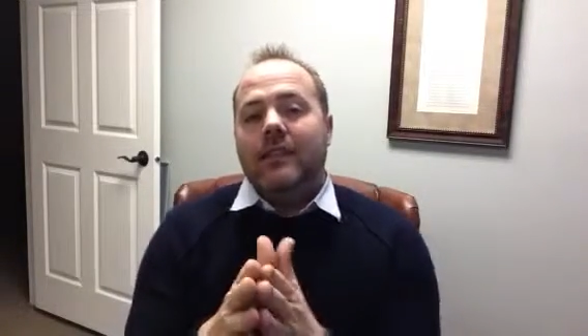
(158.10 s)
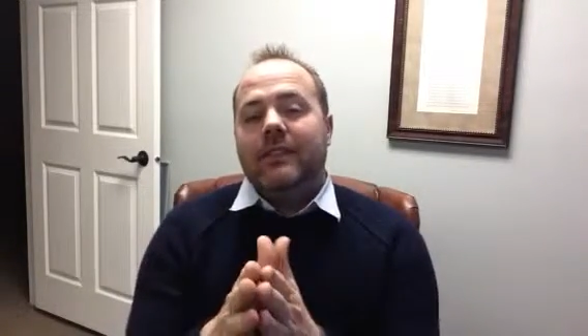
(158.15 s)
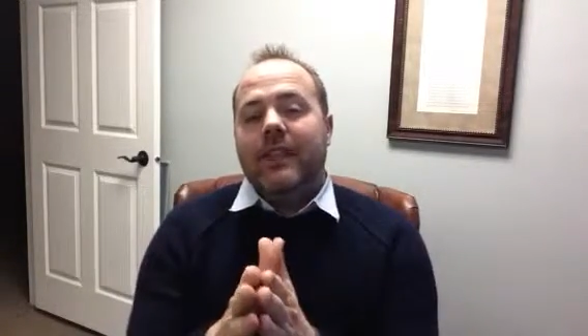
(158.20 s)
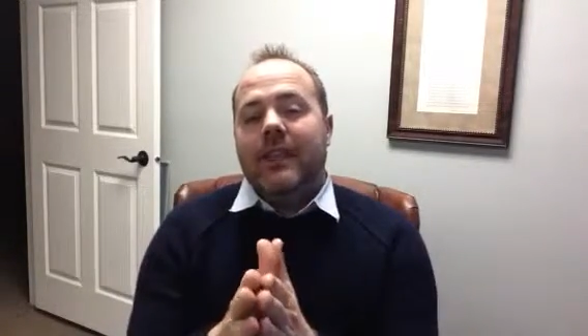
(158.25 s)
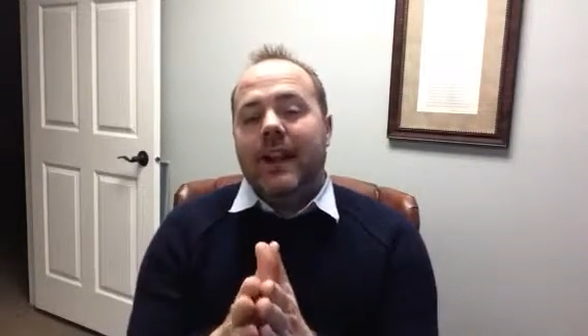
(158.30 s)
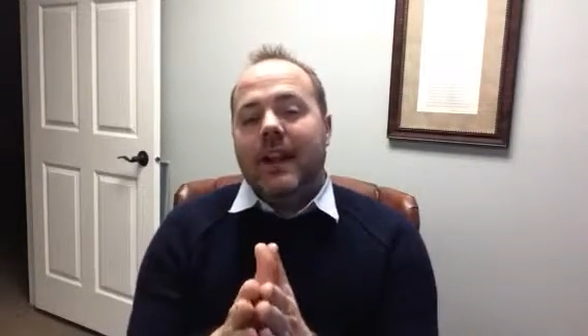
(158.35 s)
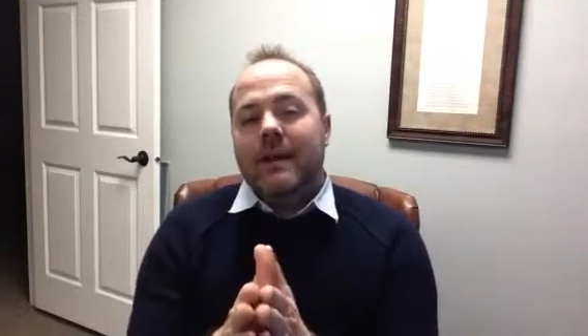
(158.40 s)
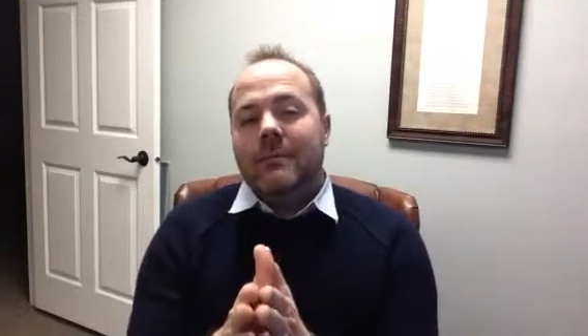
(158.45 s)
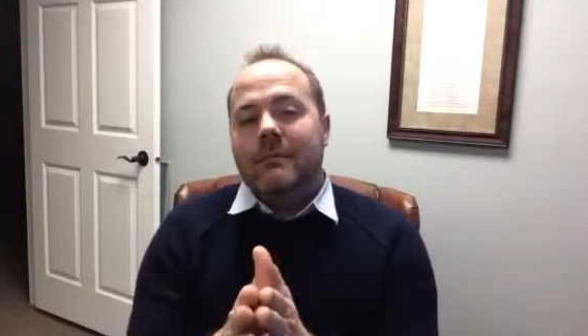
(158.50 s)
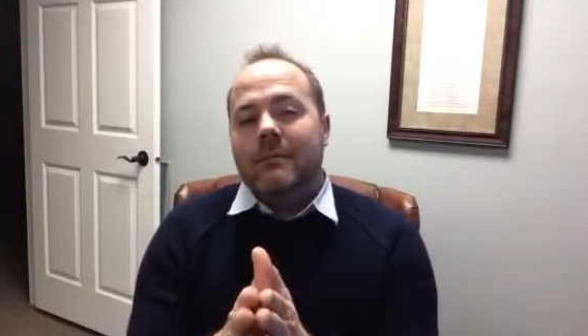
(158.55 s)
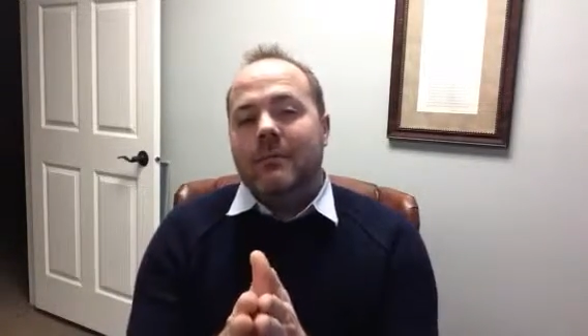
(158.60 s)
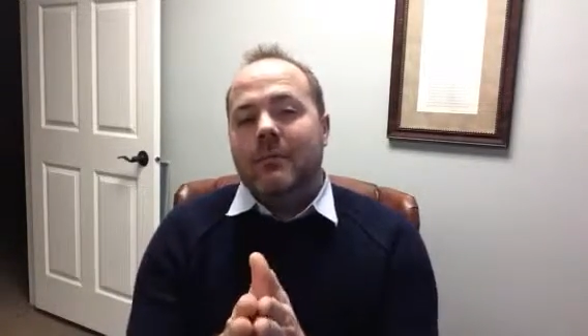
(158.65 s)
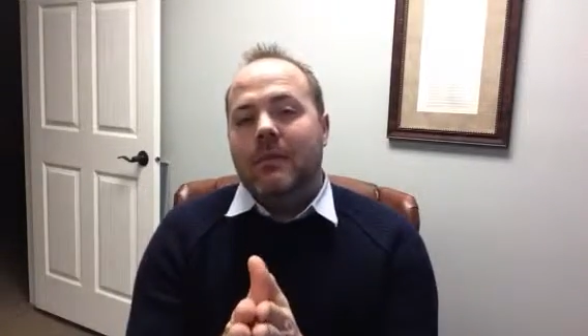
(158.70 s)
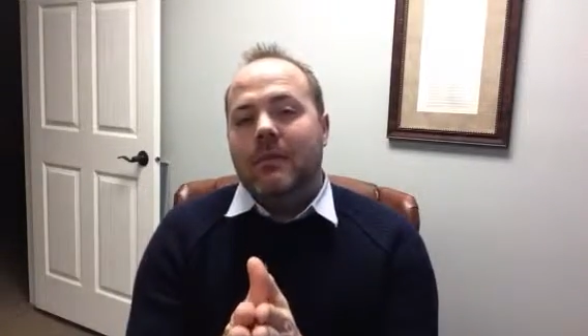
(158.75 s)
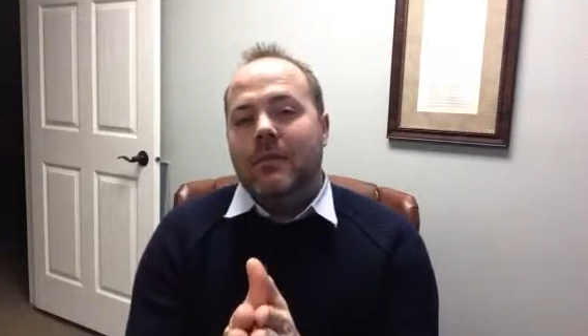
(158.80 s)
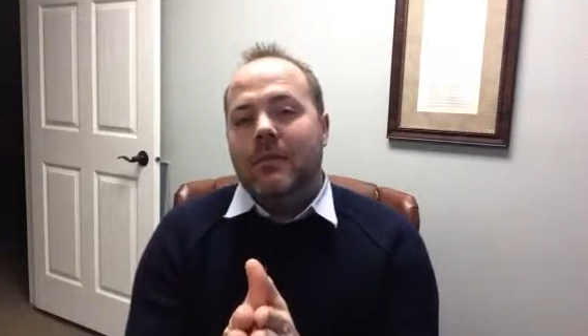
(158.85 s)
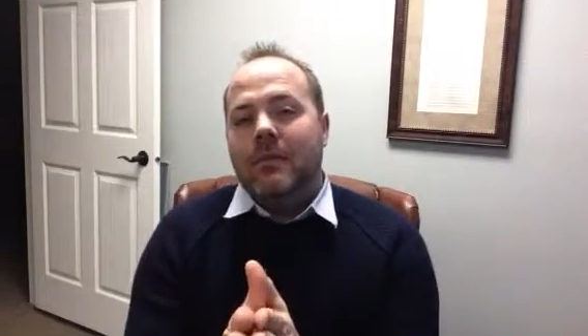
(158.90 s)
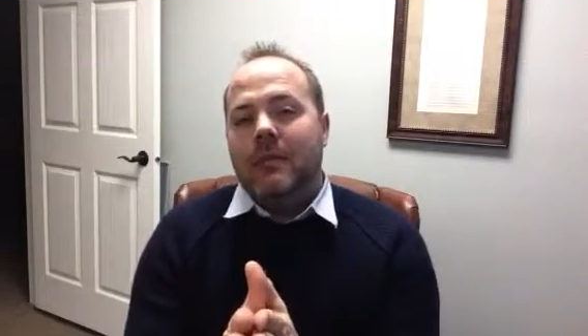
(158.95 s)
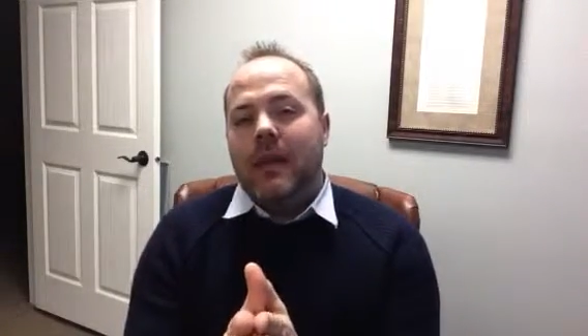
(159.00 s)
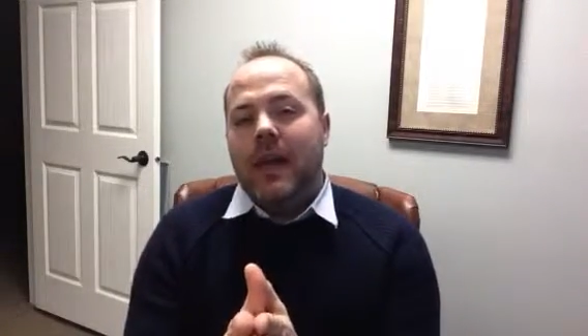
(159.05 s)
that I'm
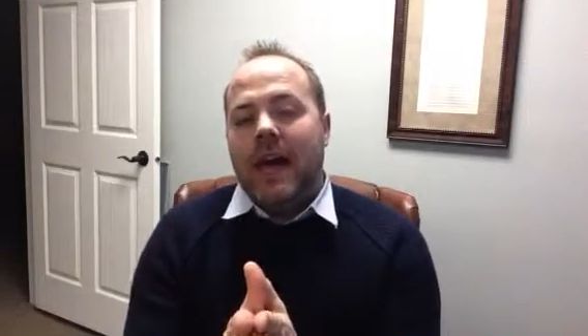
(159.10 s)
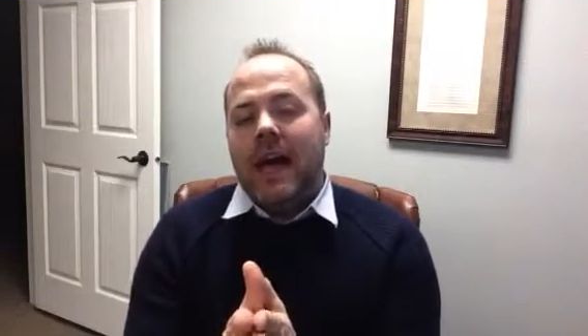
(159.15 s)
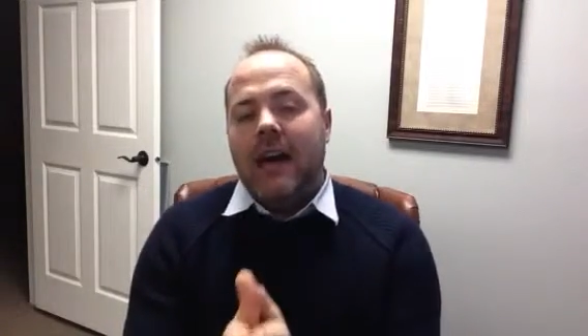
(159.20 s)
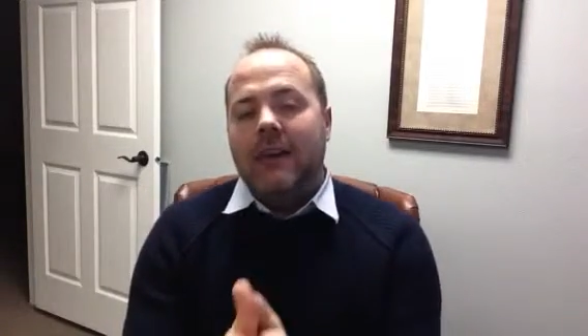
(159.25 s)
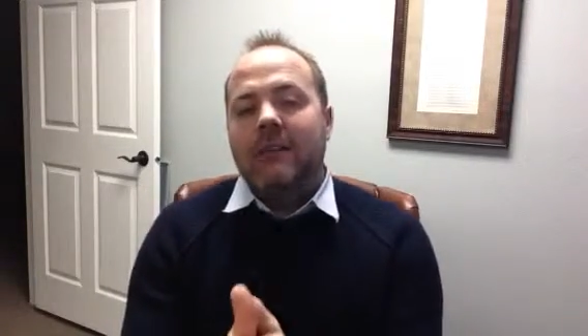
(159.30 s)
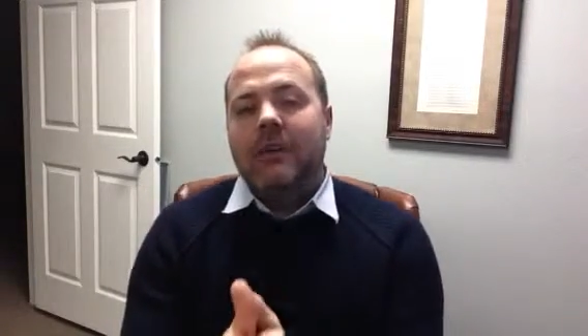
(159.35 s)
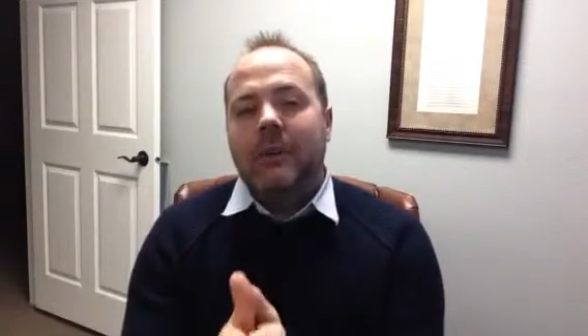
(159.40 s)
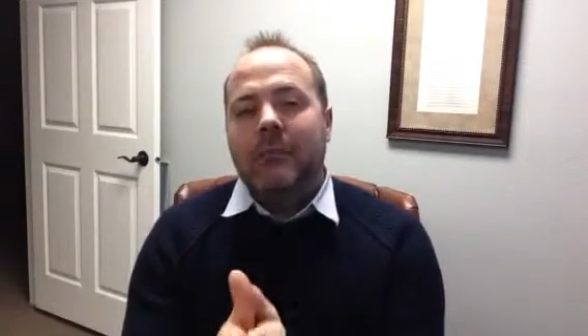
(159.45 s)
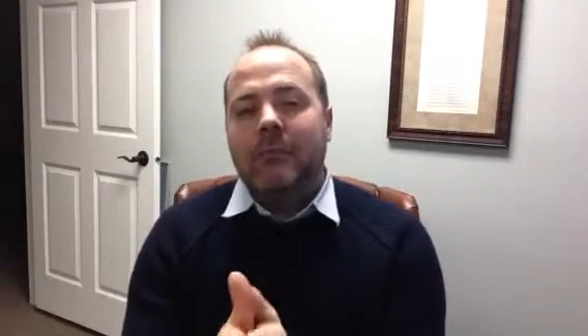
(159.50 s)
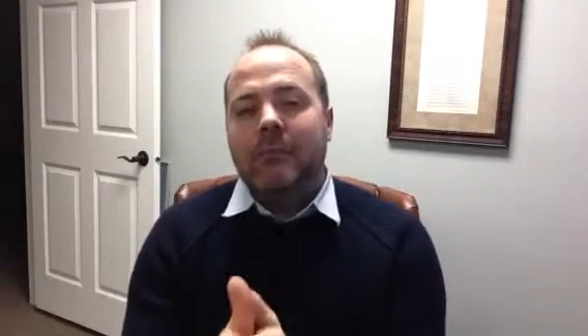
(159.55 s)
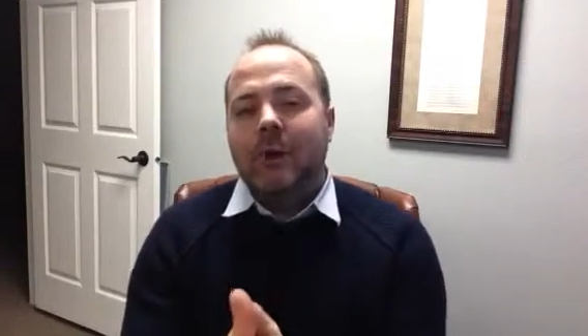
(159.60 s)
having a